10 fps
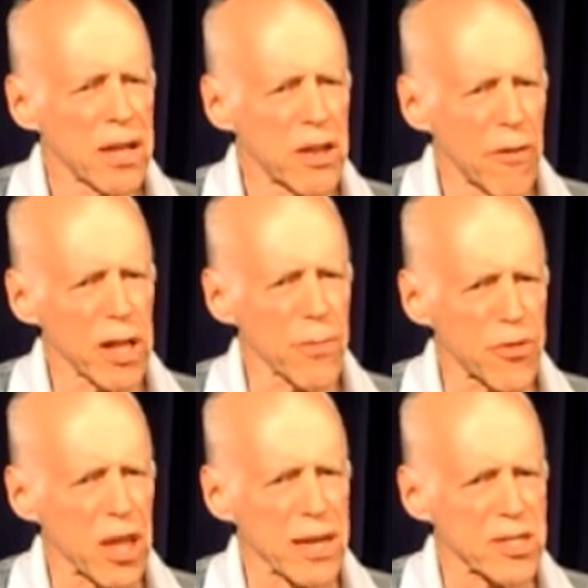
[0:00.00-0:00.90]
develop
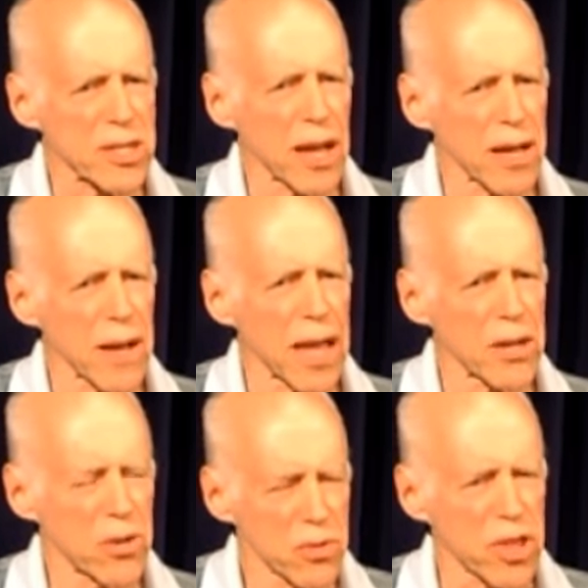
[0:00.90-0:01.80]
things
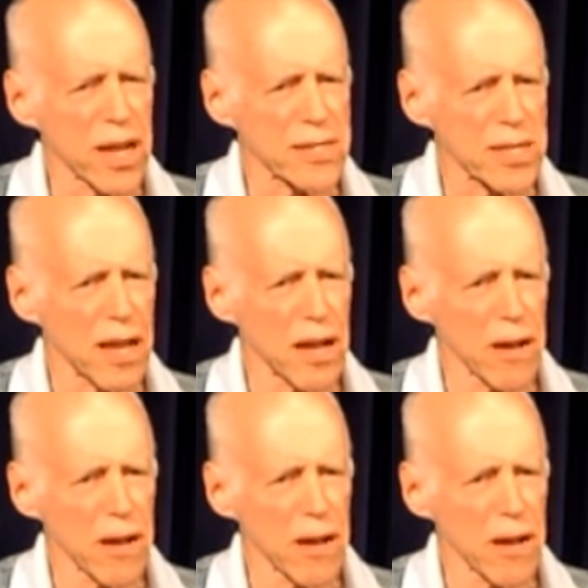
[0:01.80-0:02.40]
and do things.